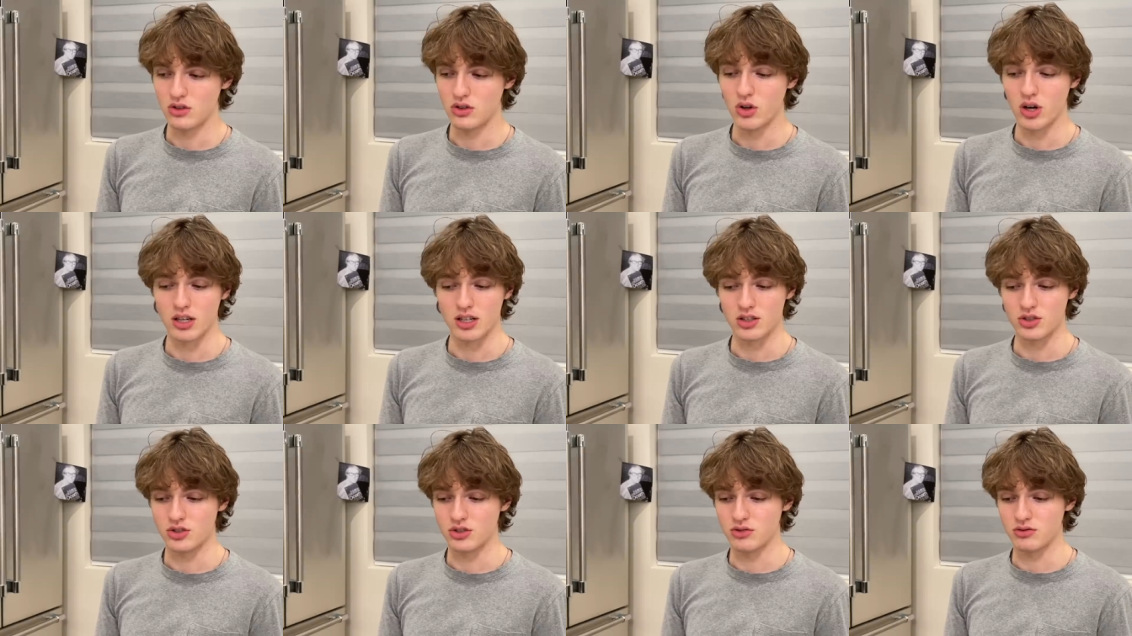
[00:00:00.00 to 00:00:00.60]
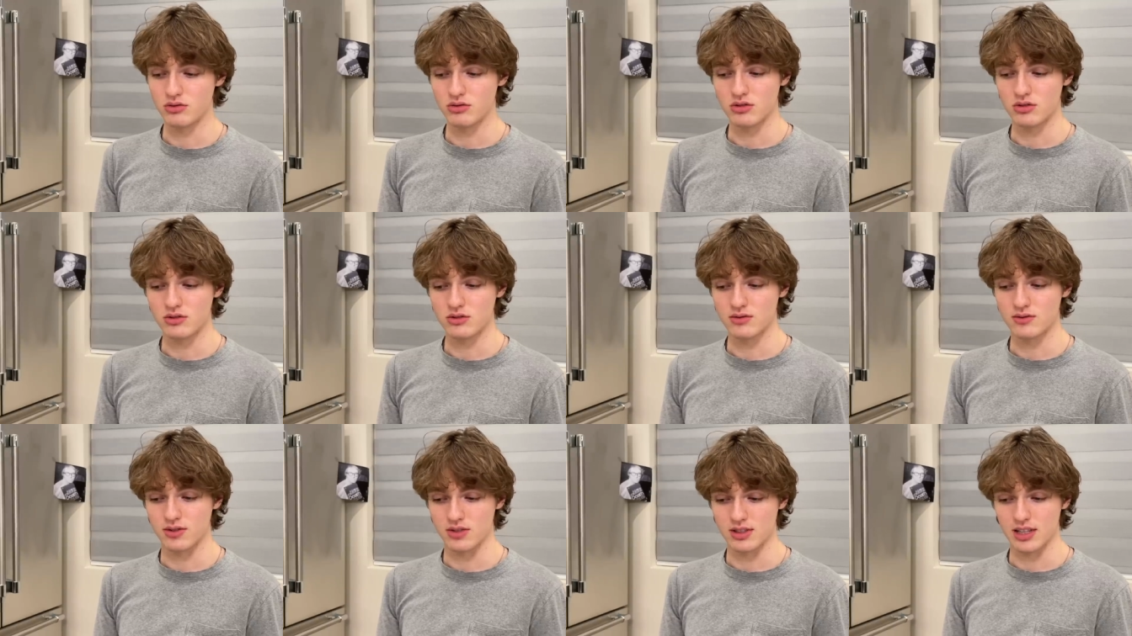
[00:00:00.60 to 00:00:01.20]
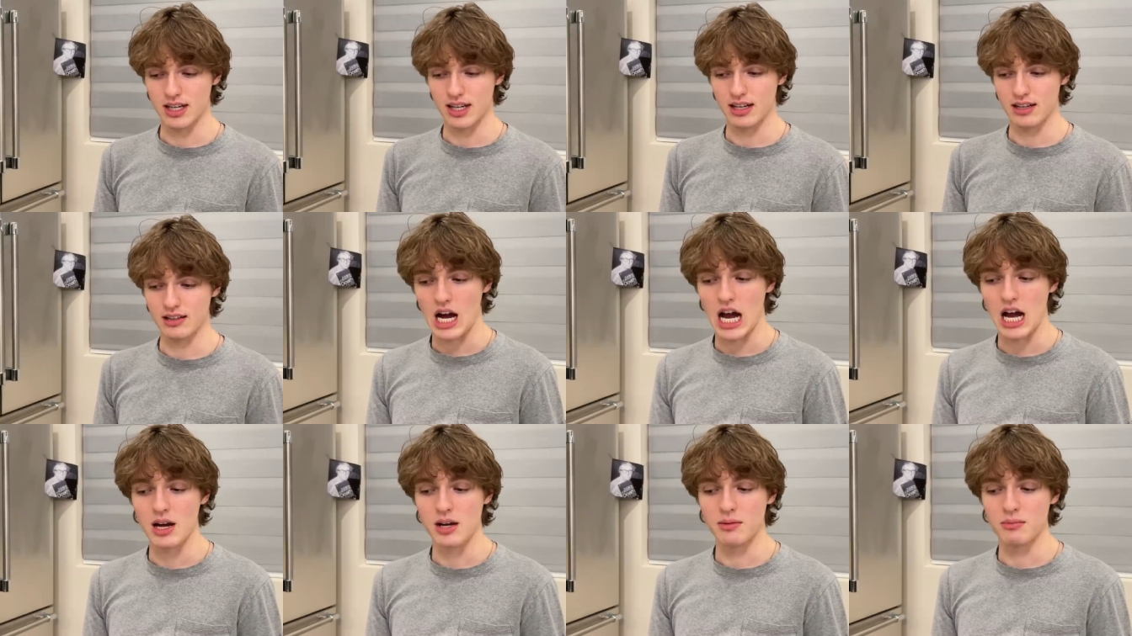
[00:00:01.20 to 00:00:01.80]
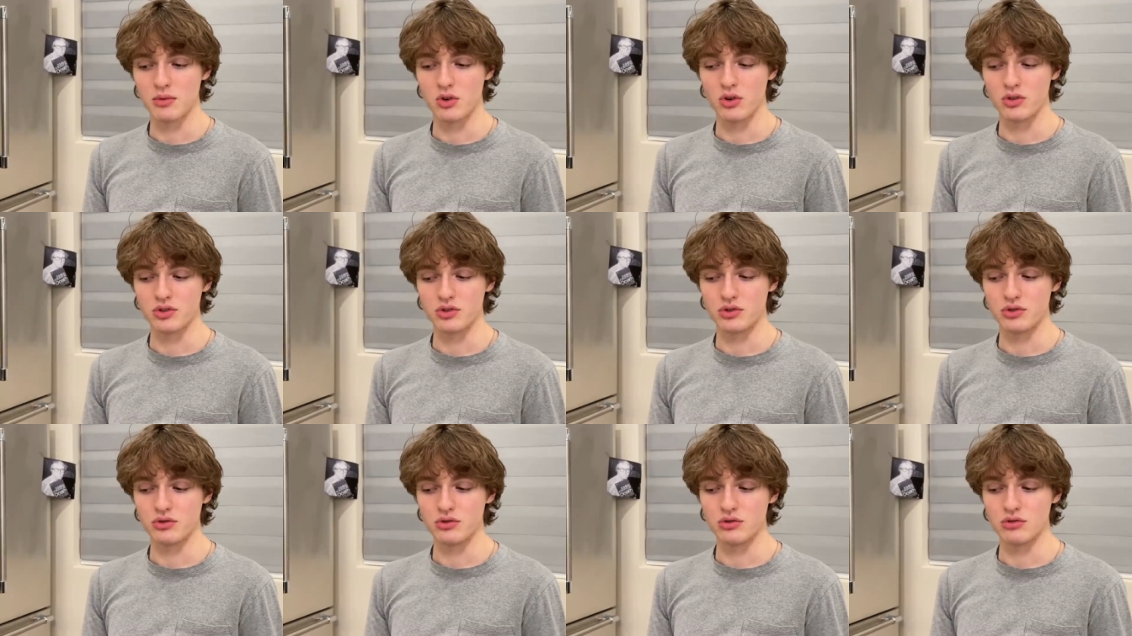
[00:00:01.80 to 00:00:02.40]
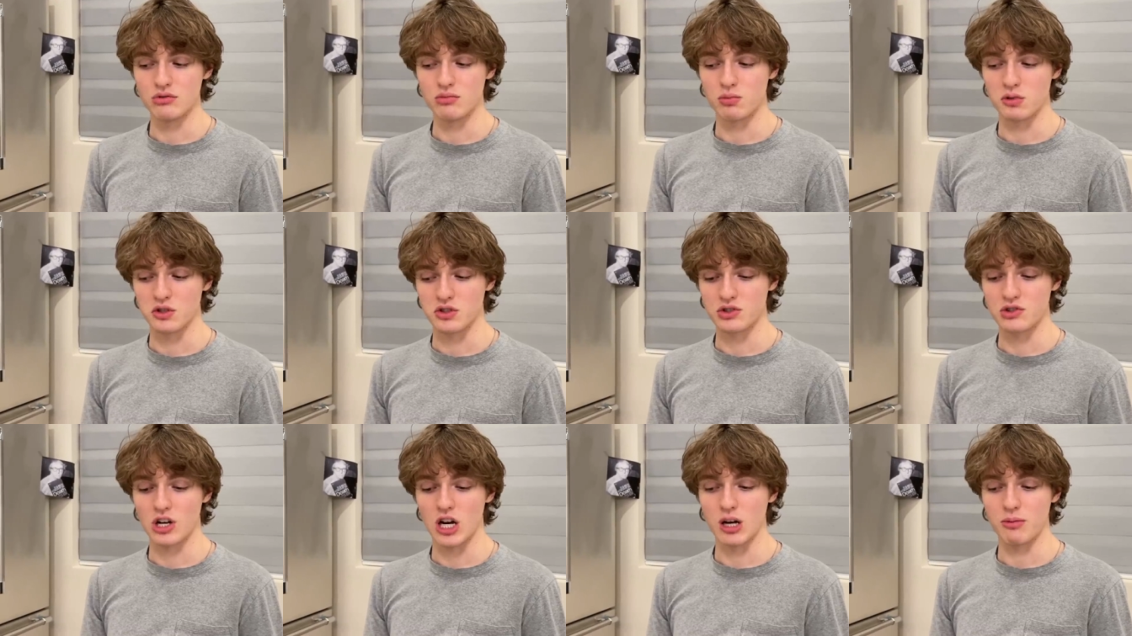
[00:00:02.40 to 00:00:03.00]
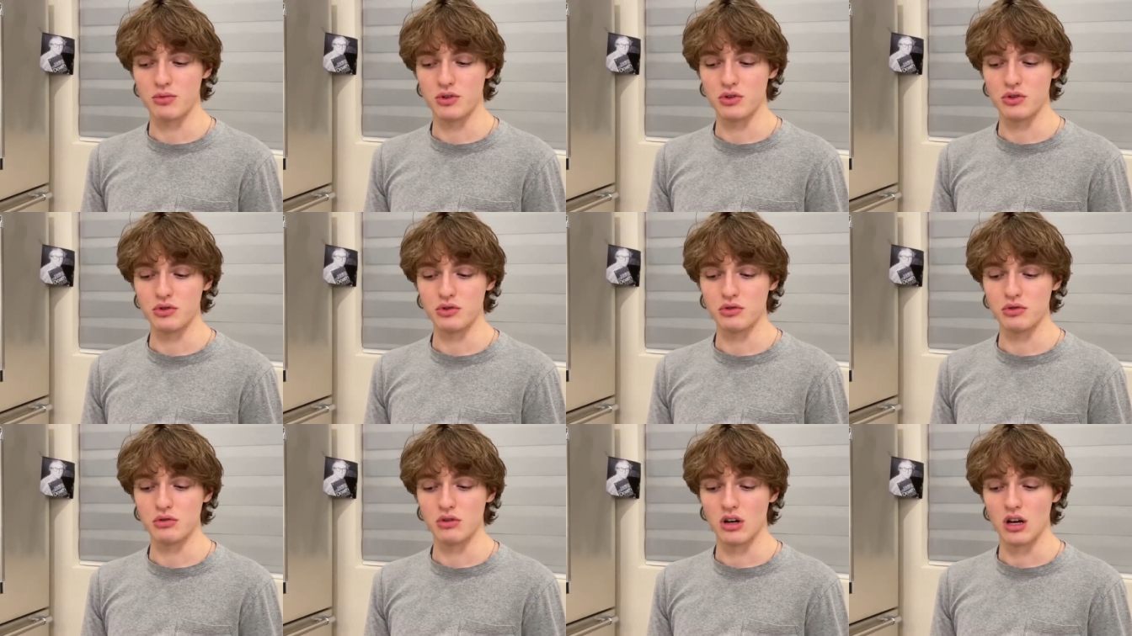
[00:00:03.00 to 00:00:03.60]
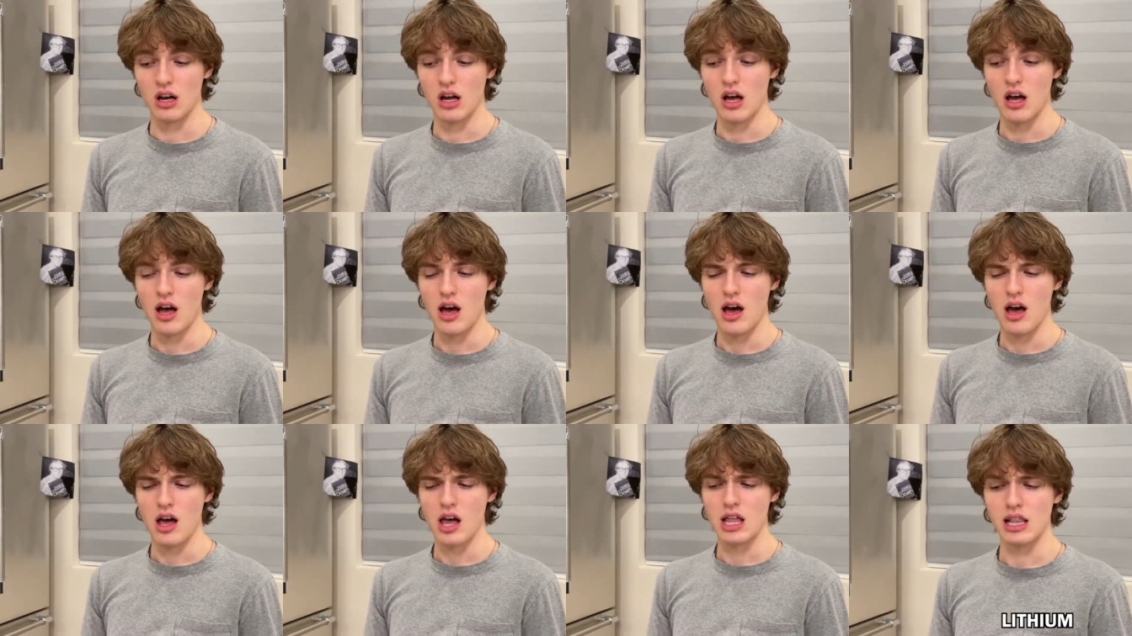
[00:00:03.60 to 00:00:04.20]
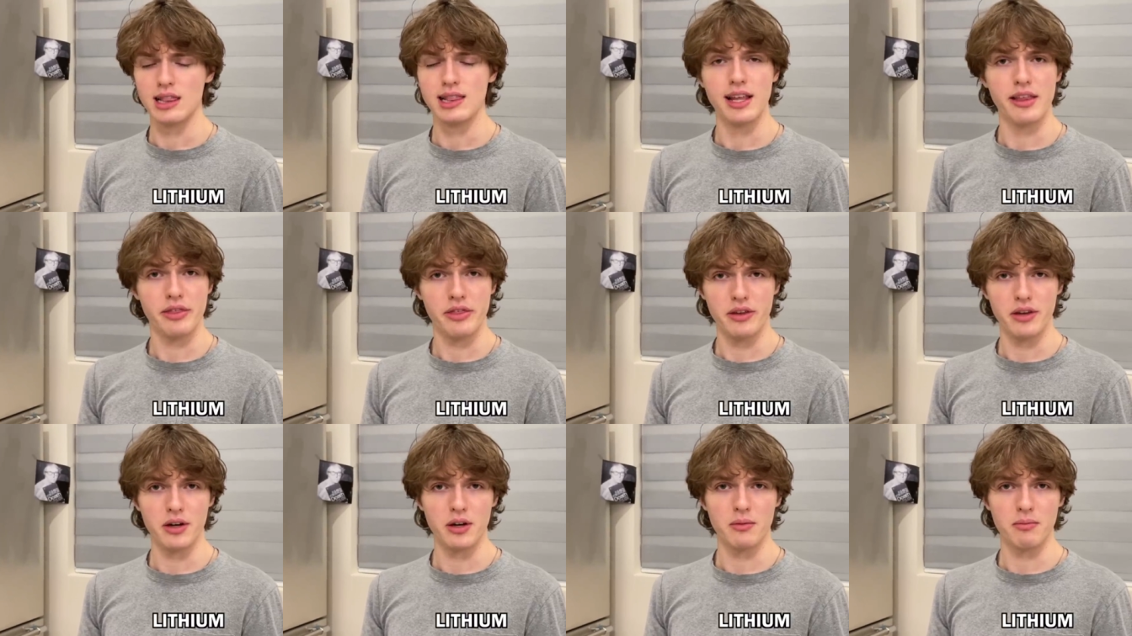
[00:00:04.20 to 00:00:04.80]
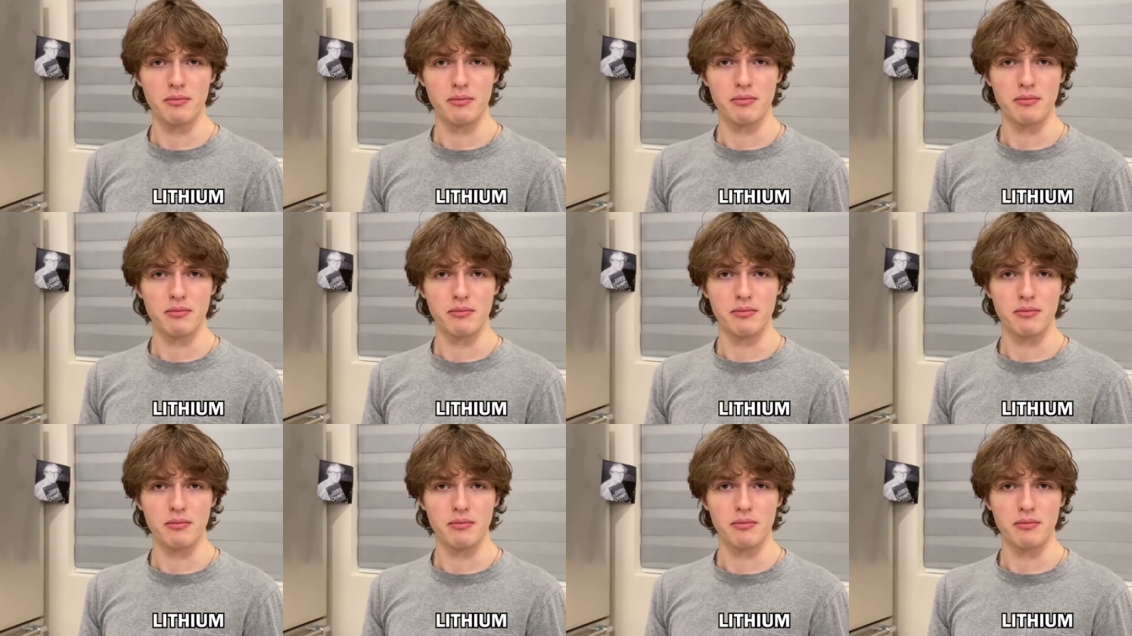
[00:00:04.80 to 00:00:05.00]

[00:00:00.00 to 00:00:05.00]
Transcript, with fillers: You got issues for that. I am going to prescribe you lithium.